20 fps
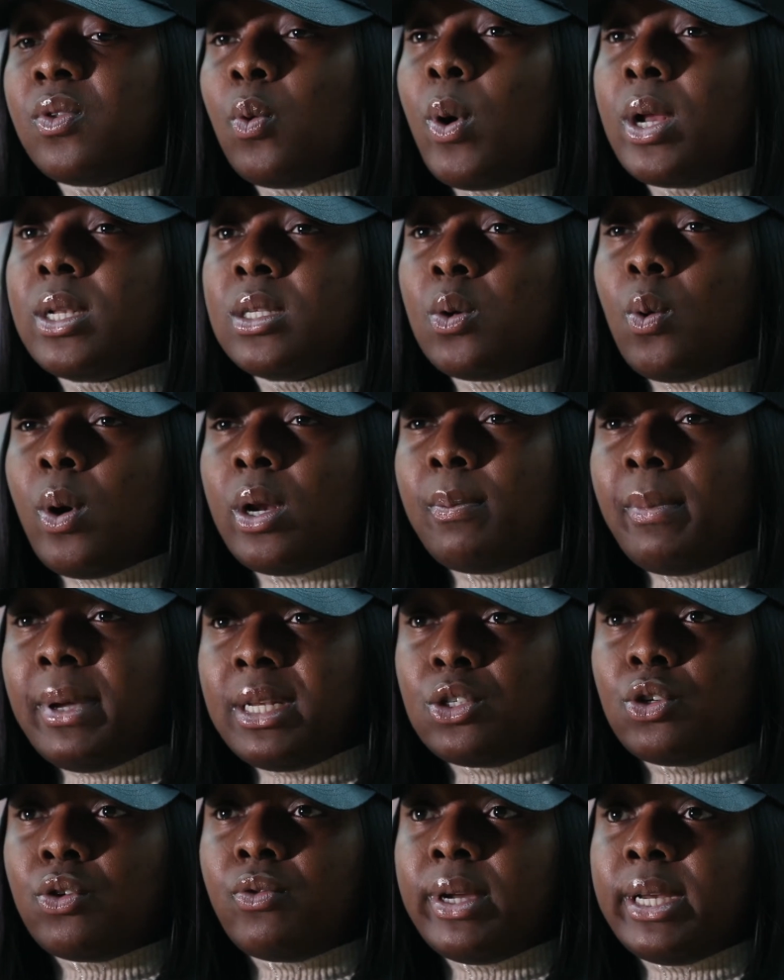the one-to-one
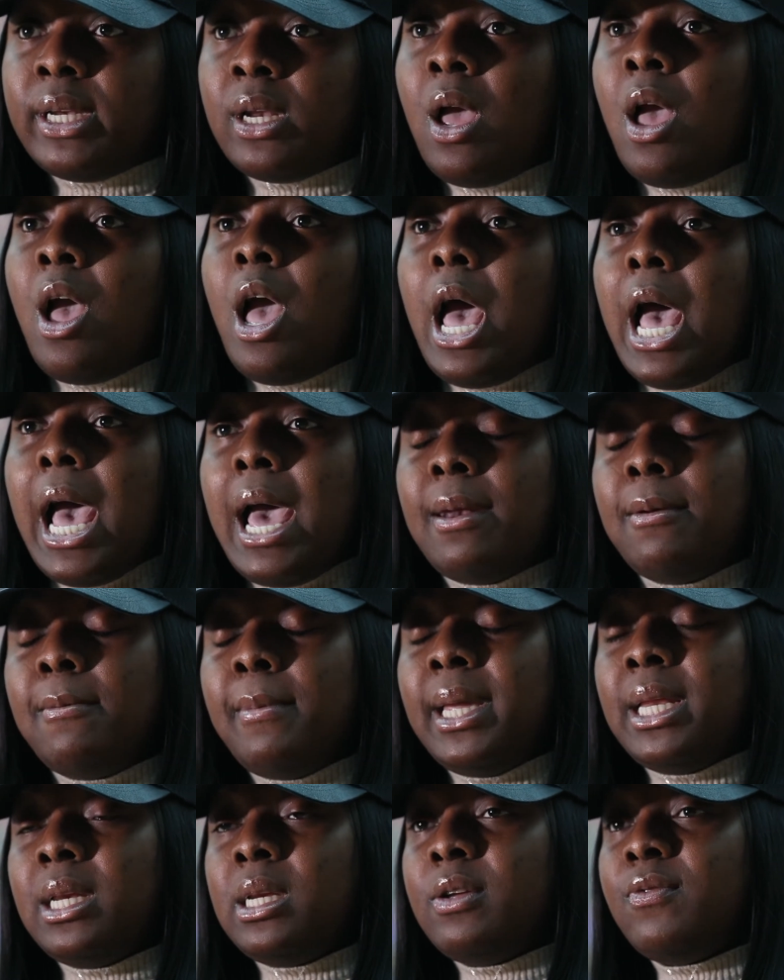mentoring and
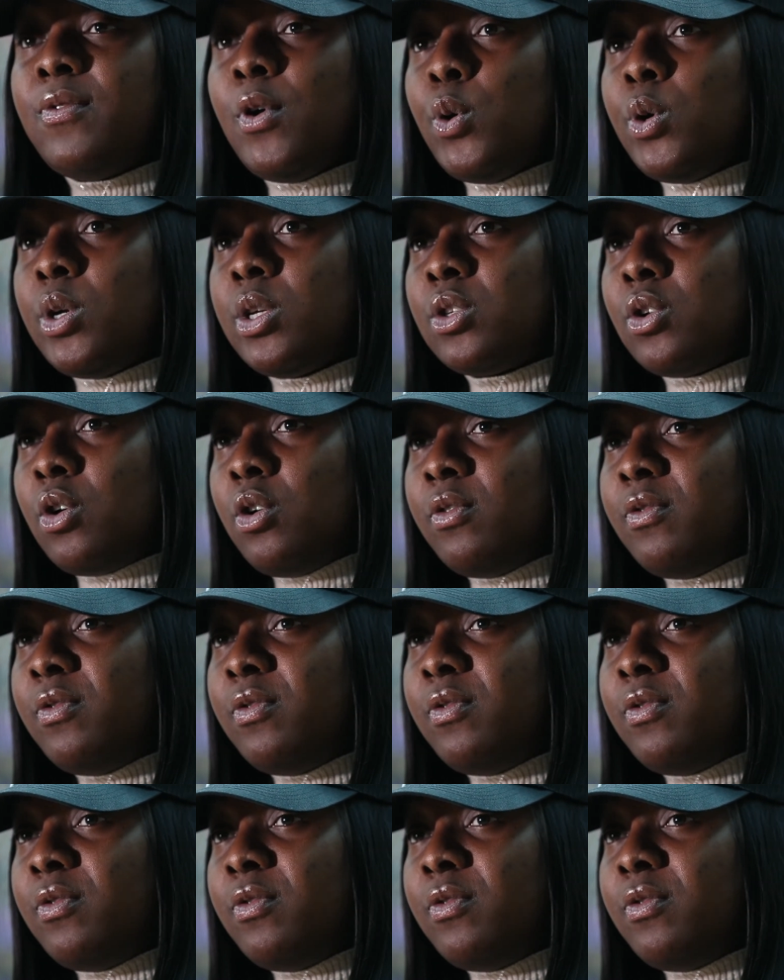mainly focused on